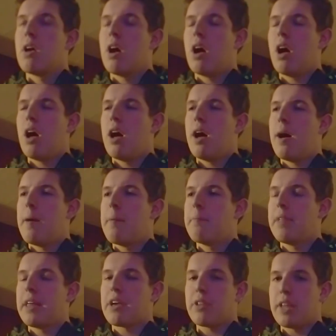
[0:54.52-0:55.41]

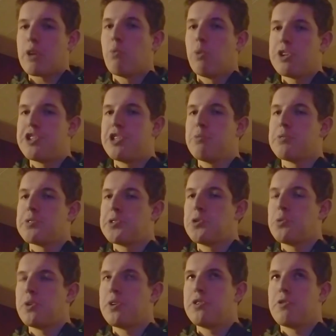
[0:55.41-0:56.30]
um, like like what she was
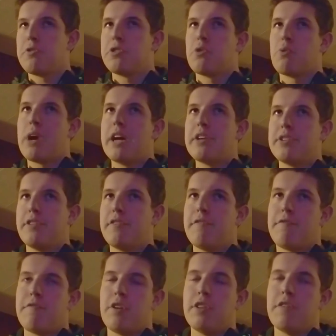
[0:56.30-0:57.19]
doing during the Rise of
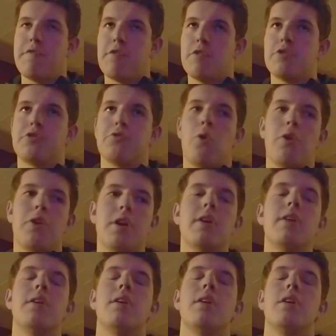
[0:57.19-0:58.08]
the, of the First
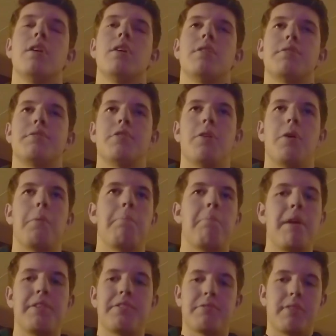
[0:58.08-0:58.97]
Order. So
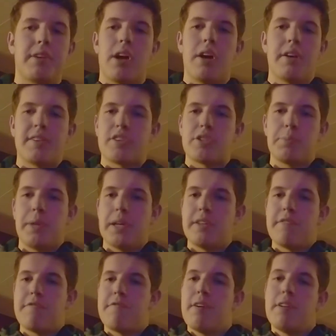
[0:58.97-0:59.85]
basically
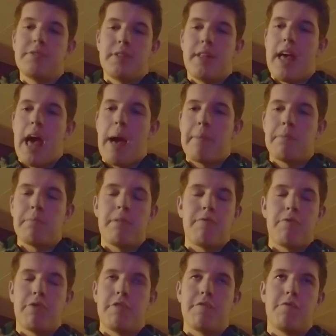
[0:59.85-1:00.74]
unexplained events that happened
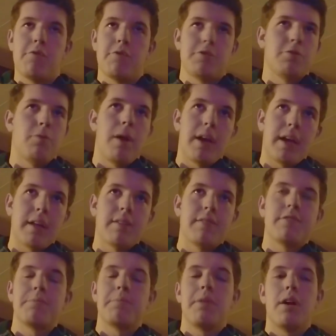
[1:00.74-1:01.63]
before The Force
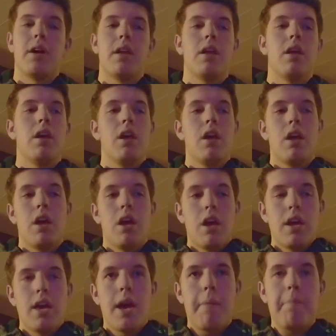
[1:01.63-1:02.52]
Awakens. But,
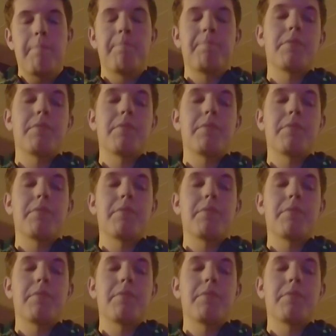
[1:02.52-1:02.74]
yep,